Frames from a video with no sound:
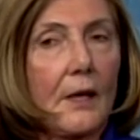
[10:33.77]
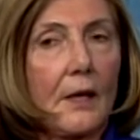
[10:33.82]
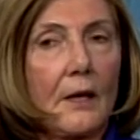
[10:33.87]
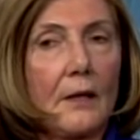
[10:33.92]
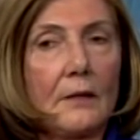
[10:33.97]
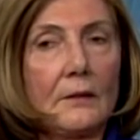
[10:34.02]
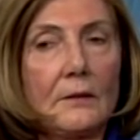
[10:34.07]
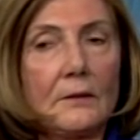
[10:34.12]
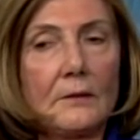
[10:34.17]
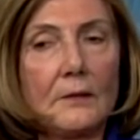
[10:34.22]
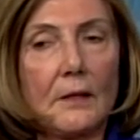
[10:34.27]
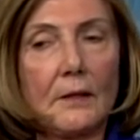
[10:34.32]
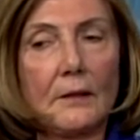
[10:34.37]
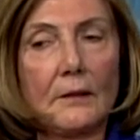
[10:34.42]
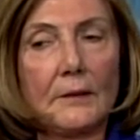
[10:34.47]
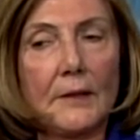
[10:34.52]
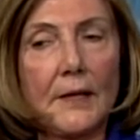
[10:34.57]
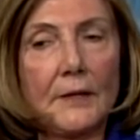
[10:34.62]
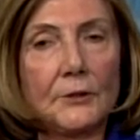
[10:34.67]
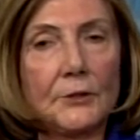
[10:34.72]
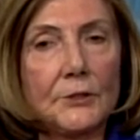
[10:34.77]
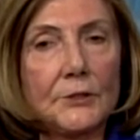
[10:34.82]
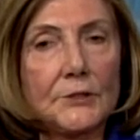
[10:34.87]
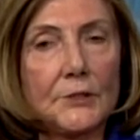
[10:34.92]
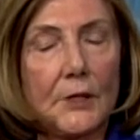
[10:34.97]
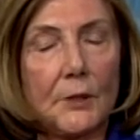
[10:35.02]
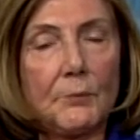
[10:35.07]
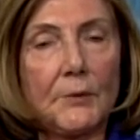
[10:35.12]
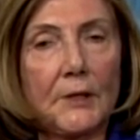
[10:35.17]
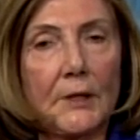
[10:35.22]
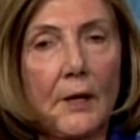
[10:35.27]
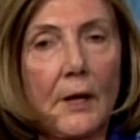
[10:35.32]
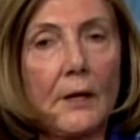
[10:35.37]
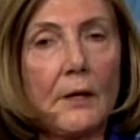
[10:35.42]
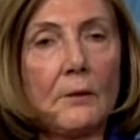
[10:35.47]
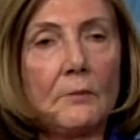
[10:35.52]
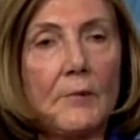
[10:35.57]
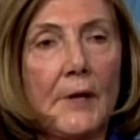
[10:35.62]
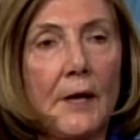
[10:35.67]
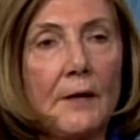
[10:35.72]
And it became